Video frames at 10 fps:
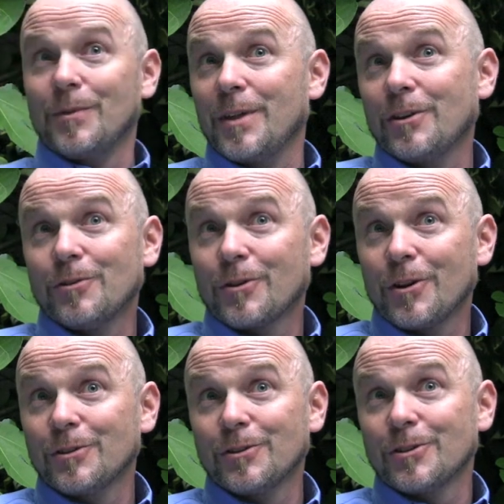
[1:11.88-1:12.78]
then you're
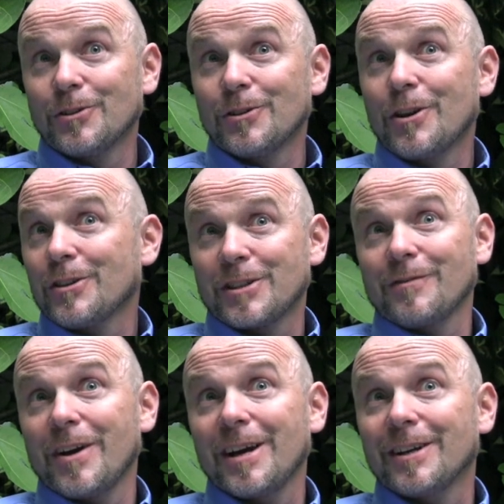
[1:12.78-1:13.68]
going to not
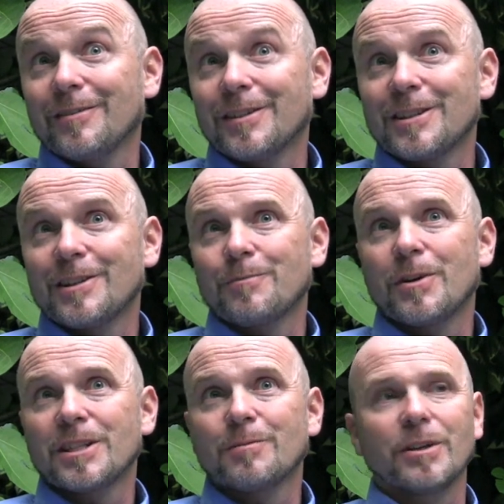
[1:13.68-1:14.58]
survive. It's not
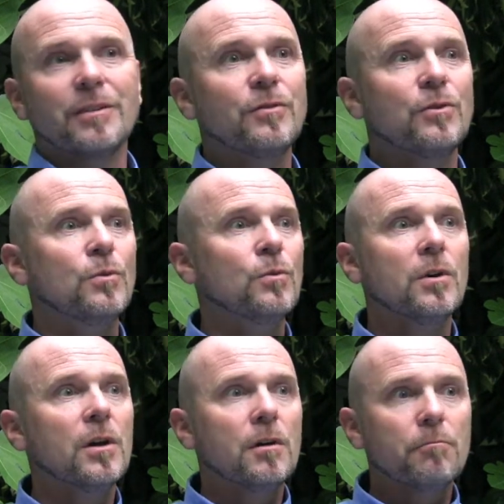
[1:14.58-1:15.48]
possible. If you
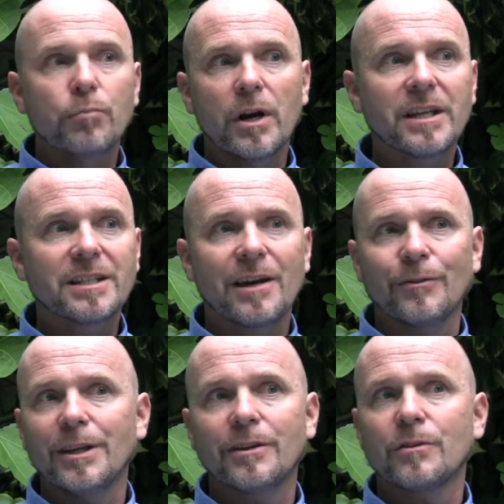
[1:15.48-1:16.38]
break down
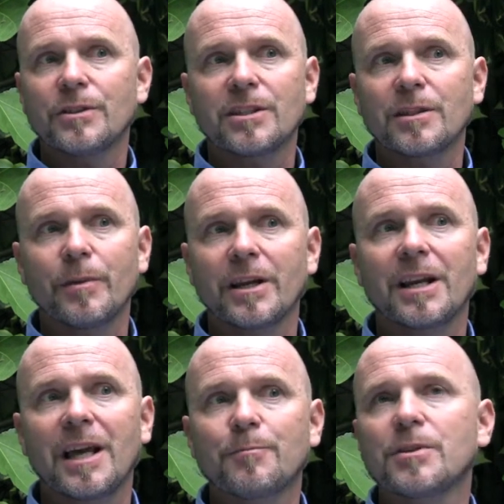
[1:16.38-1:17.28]
the ecosystem and it
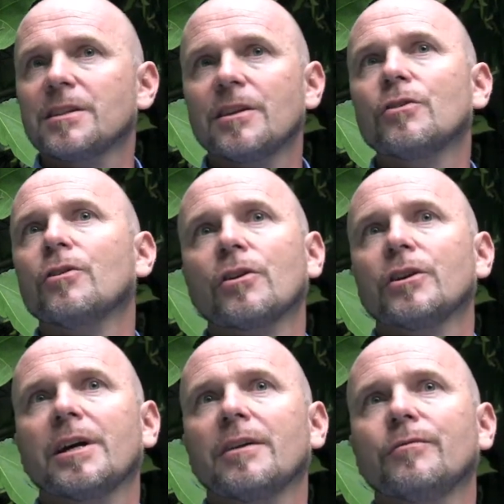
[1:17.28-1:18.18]
collapses, then you're not
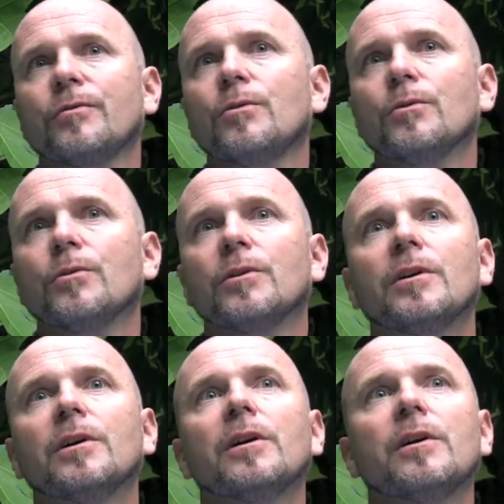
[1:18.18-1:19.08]
going to have food.
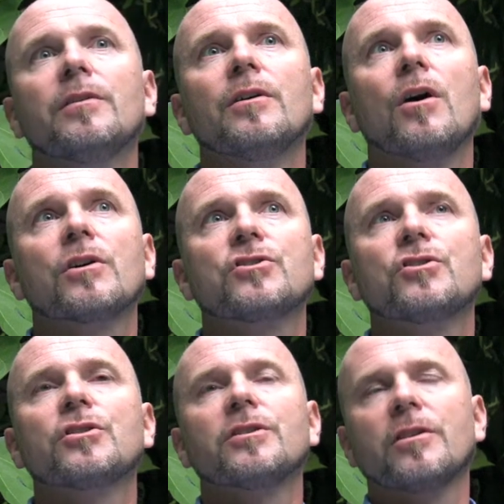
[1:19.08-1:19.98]
The
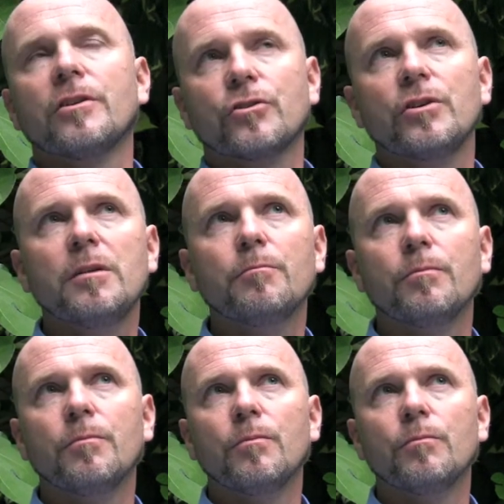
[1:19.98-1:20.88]
oxygen that the tree
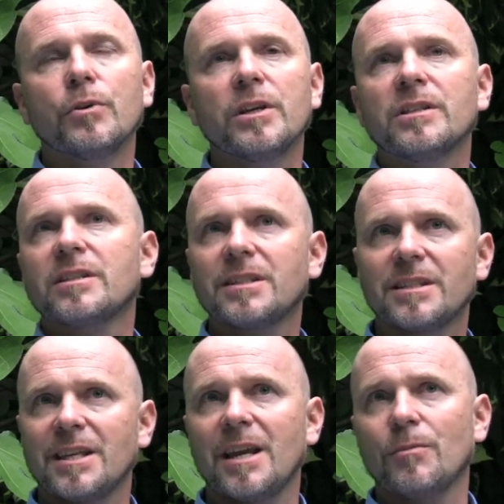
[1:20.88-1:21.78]
breathes is the
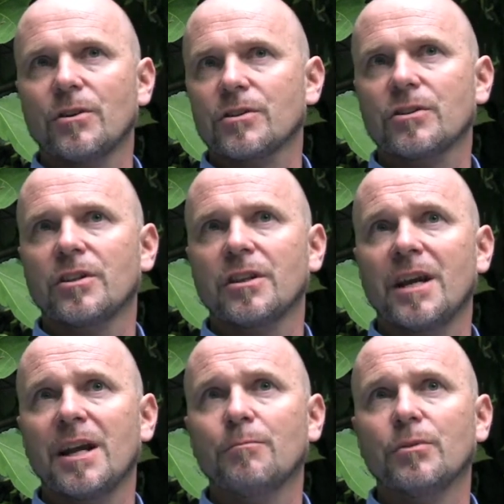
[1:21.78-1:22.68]
same oxygen that
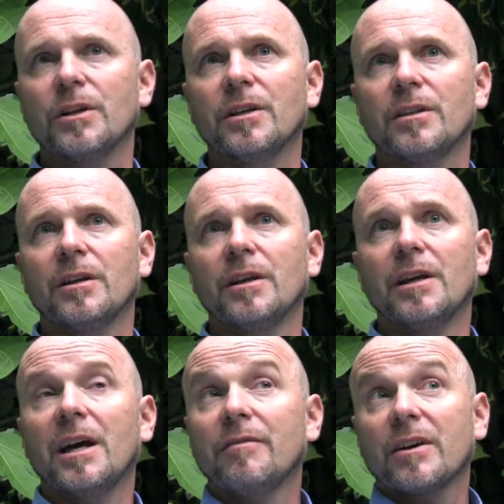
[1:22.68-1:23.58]
I breathe.
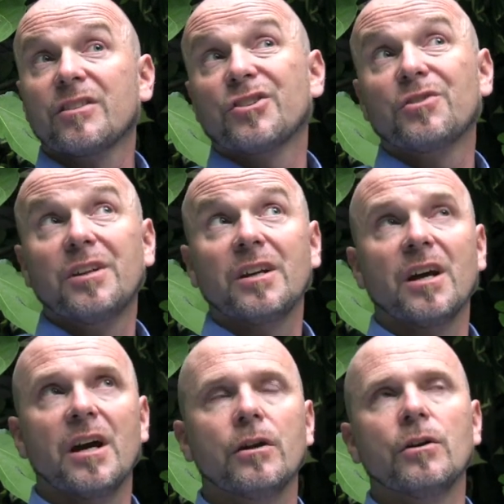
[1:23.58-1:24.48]
And in fact, the tree
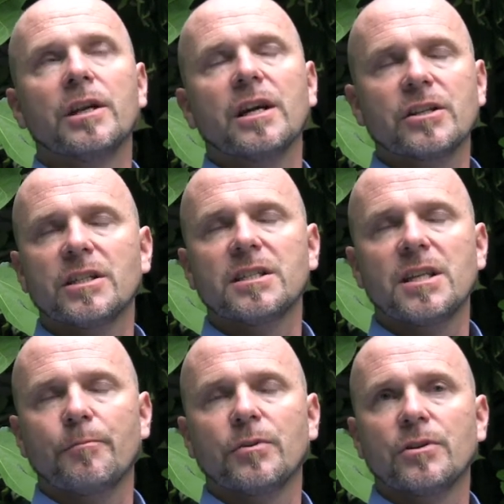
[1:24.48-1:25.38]
and I are not actually
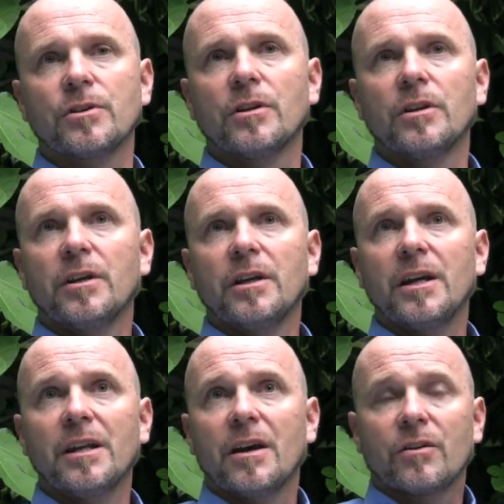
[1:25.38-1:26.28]
separate
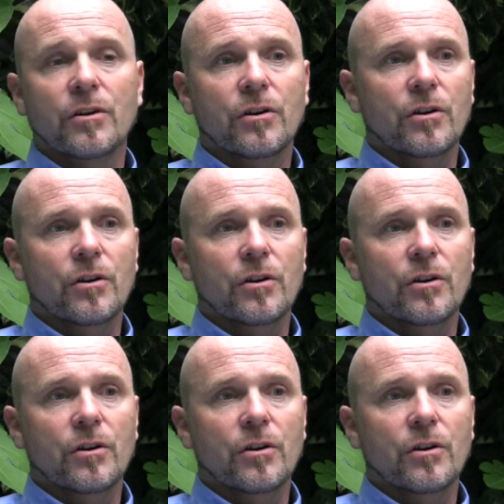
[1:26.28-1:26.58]
in our